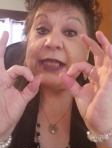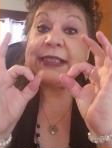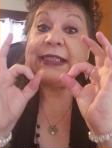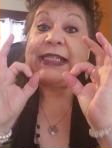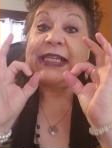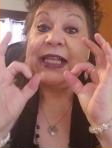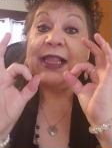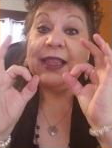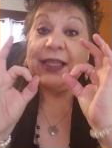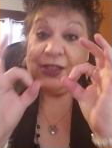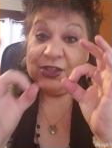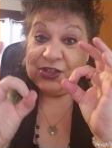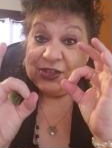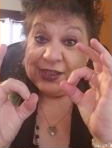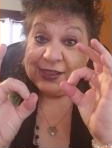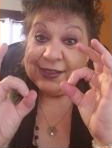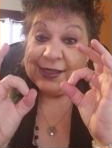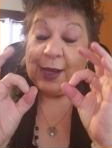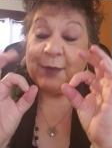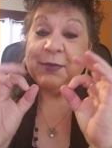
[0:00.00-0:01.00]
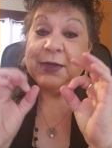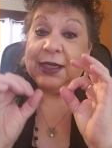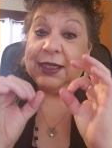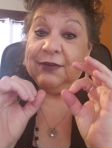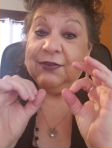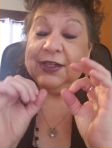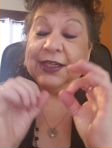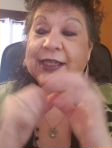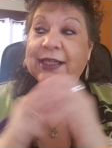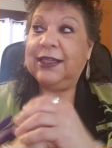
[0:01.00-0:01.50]
delicious. I'm not
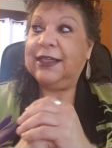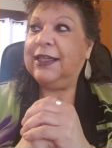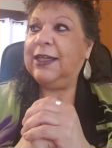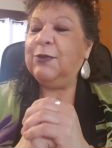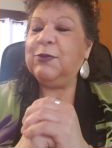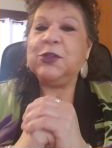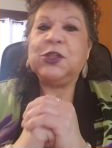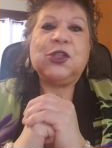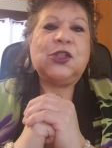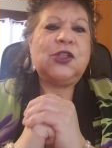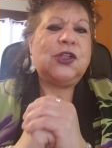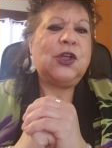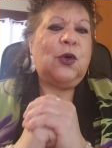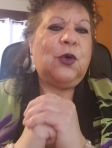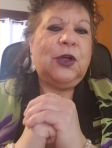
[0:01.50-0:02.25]
even kidding. It was so